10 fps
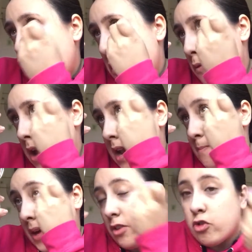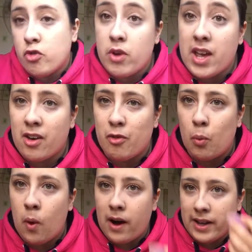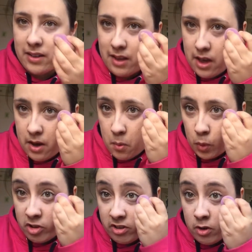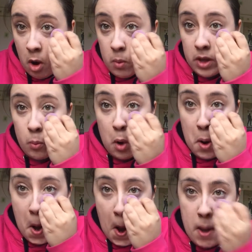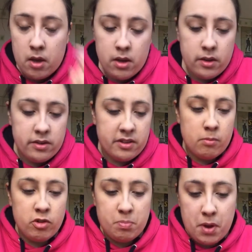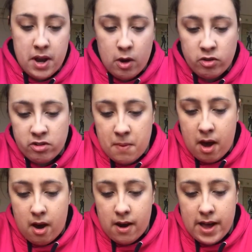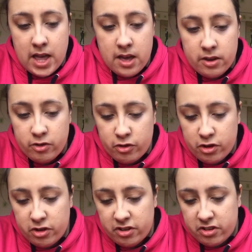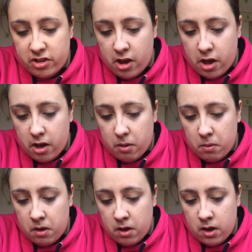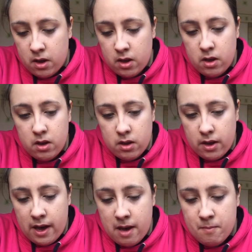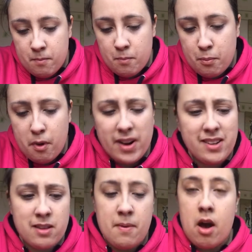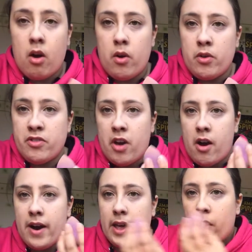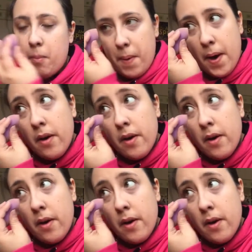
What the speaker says: a really big streak of white, which is not what you want. So I'm just putting it under my eye just to brighten my under eye up.